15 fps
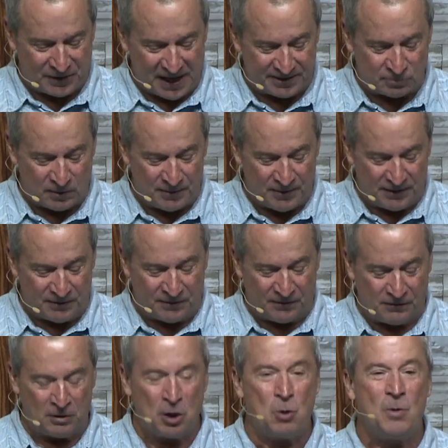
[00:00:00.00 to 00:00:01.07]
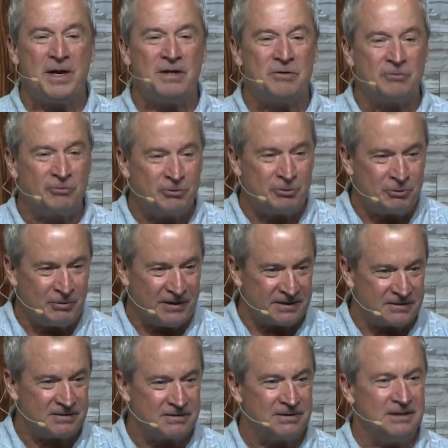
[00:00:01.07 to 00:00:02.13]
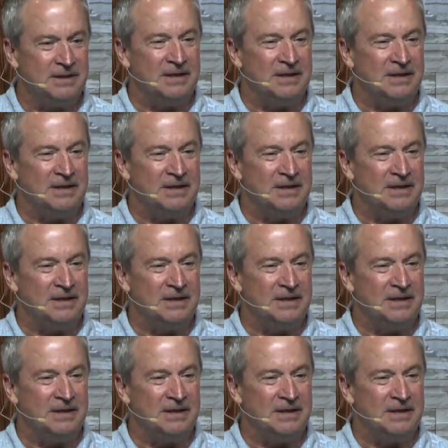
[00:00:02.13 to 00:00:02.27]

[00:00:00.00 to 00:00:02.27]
as we've been th- going through this,